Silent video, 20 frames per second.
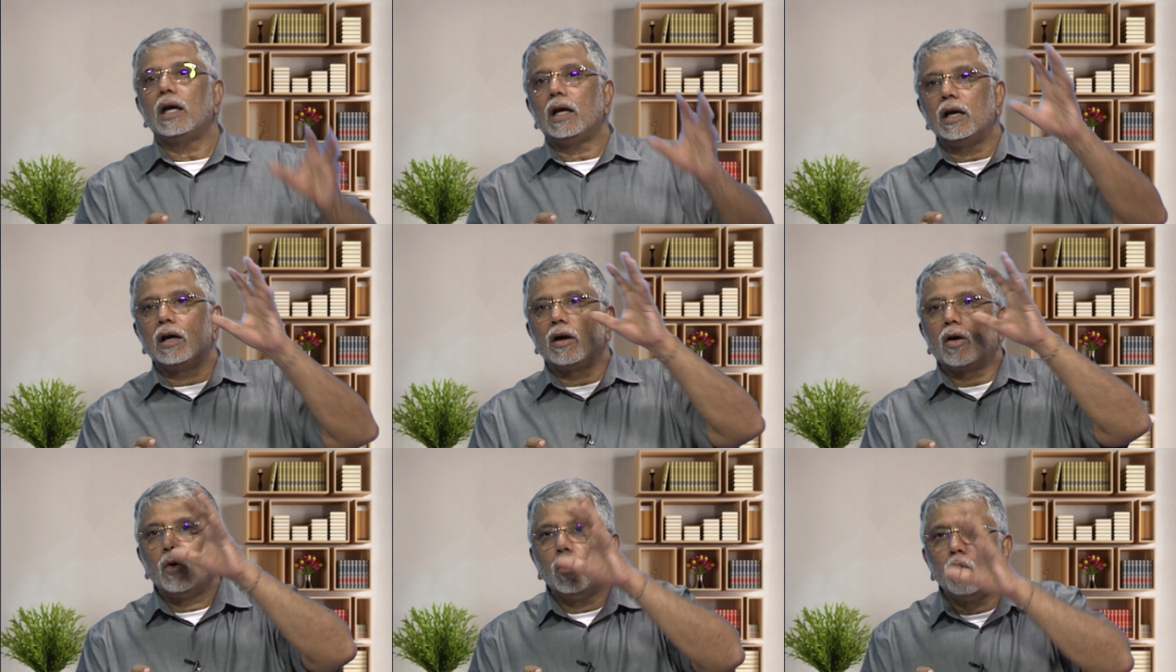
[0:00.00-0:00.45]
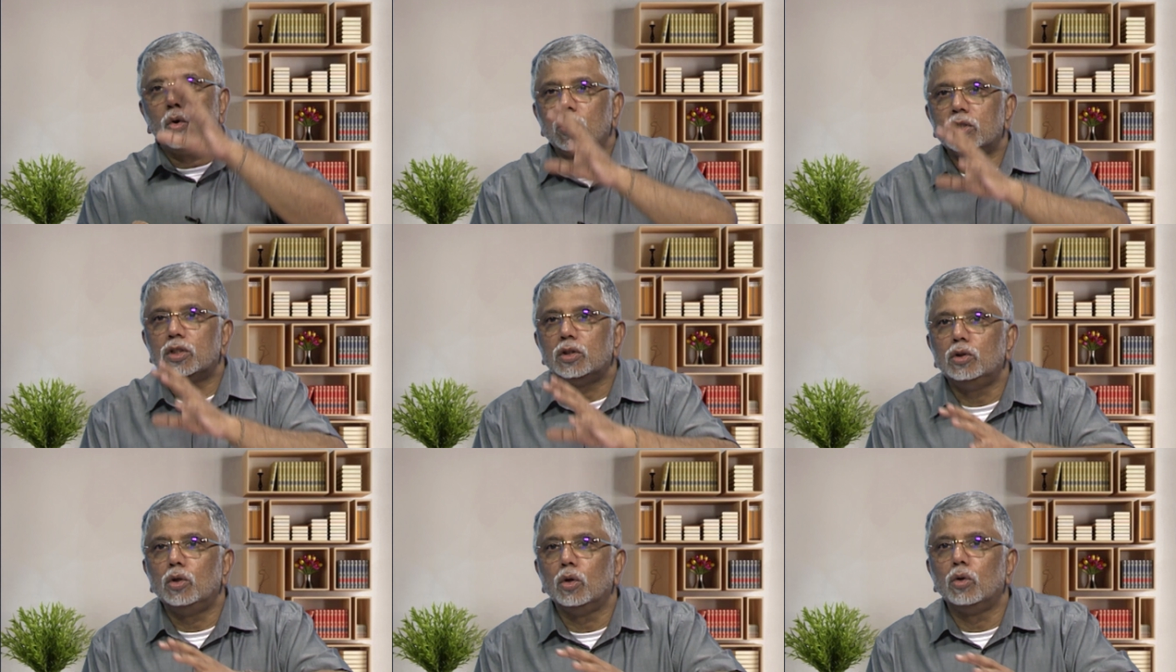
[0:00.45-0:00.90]
includes
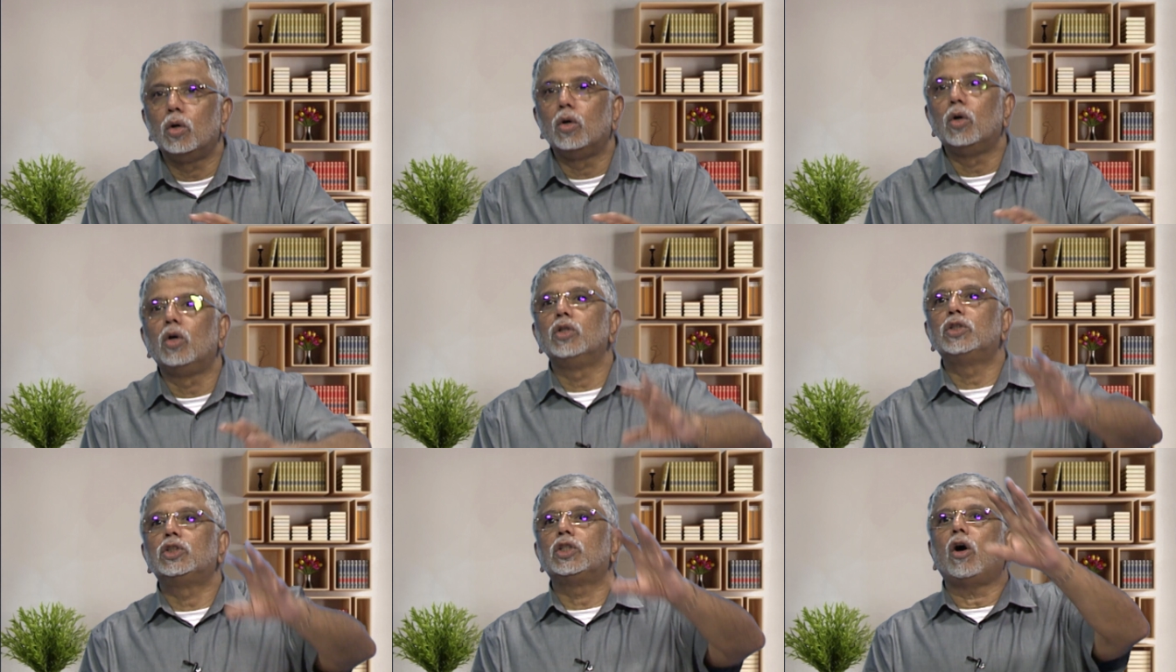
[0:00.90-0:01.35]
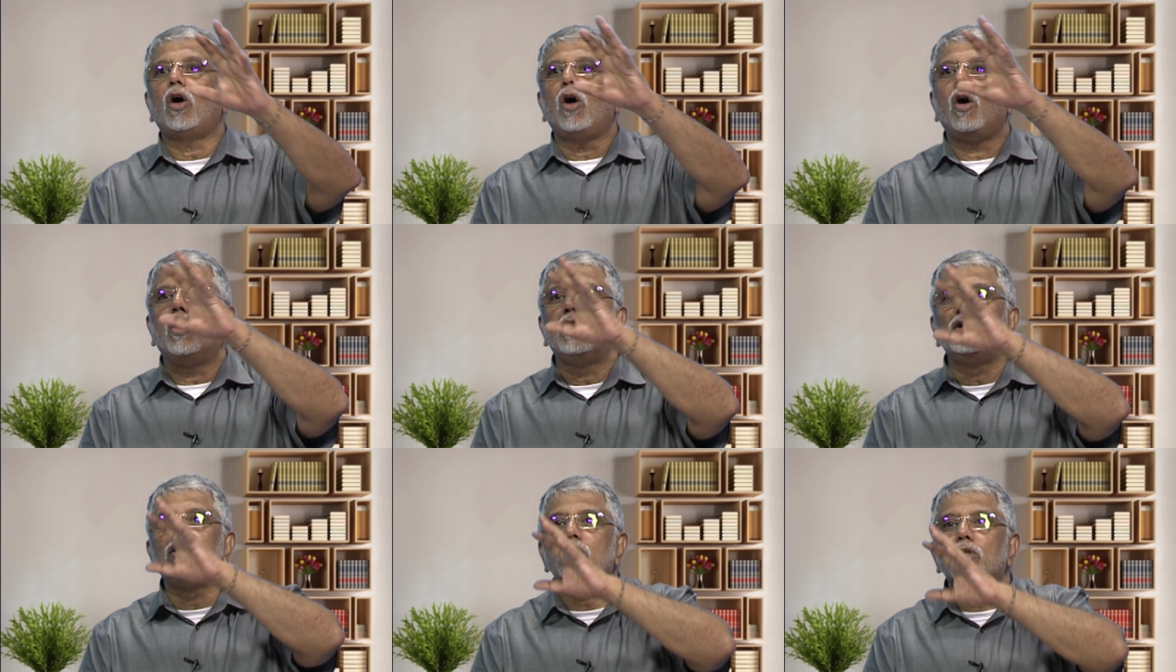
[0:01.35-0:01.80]
those
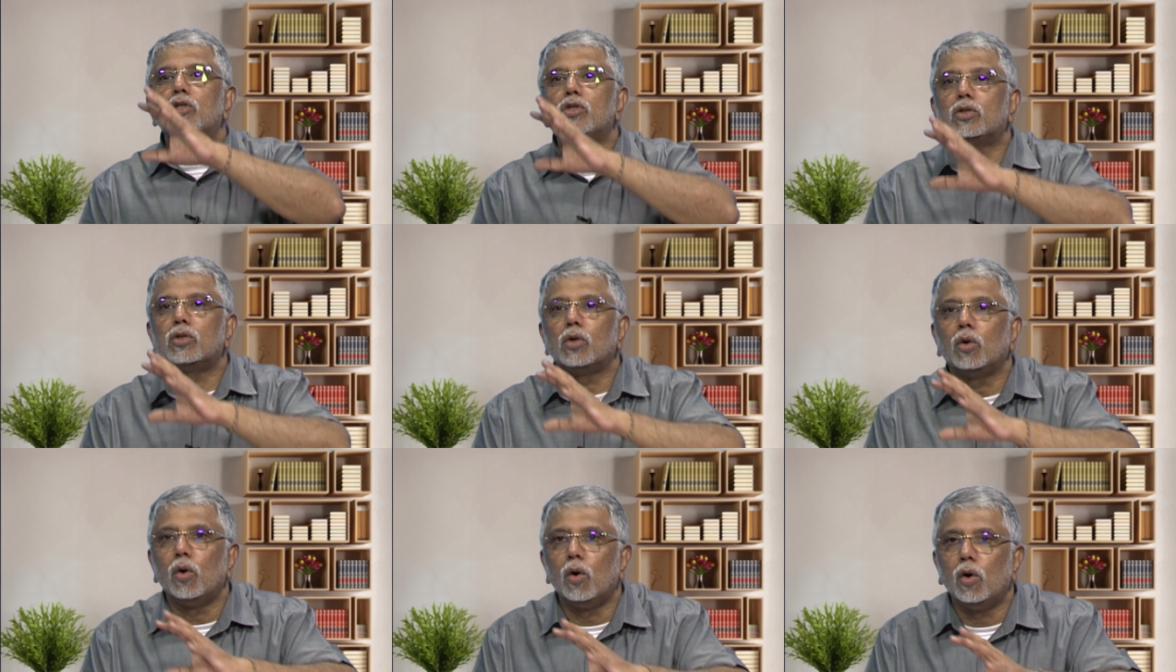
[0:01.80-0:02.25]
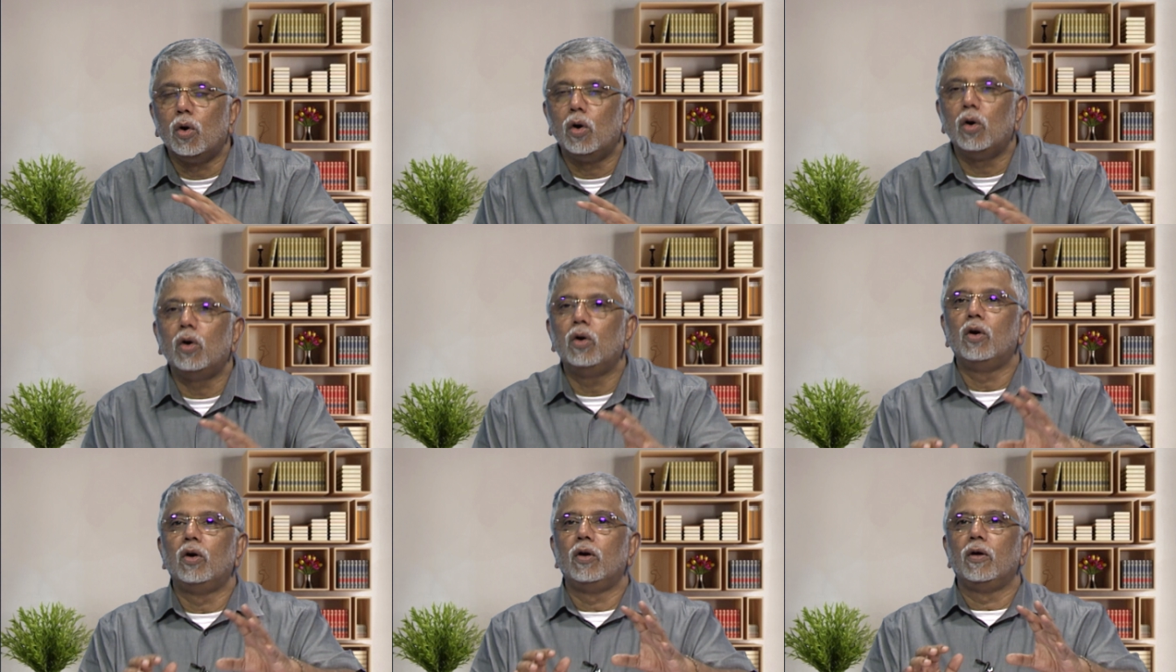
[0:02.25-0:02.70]

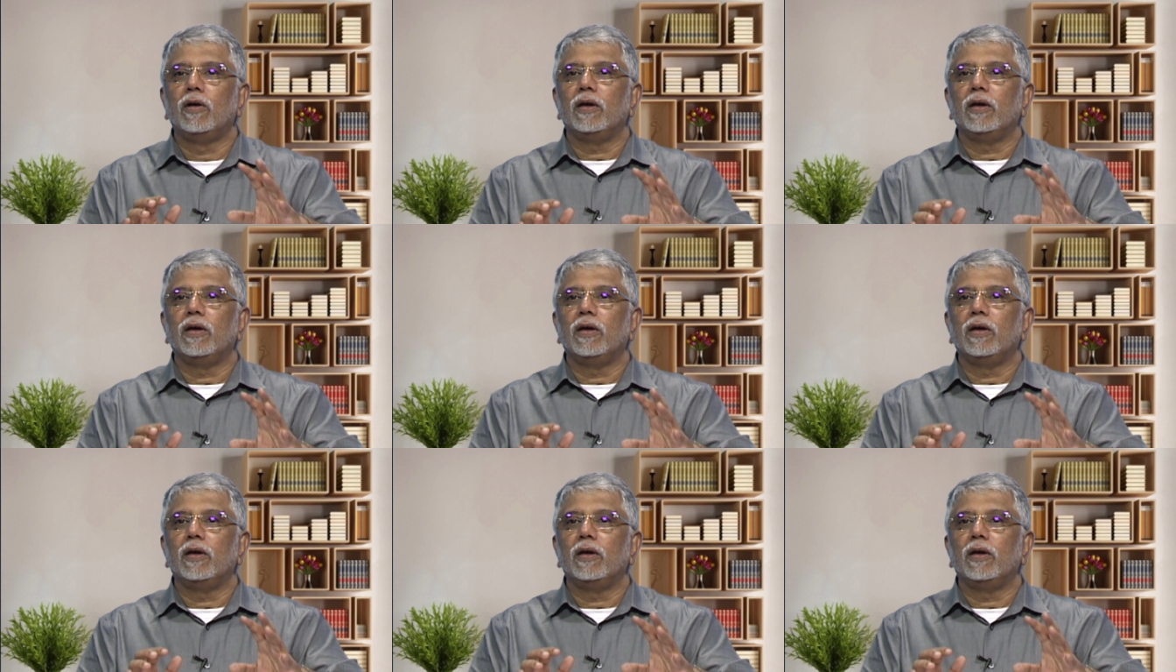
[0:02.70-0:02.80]
also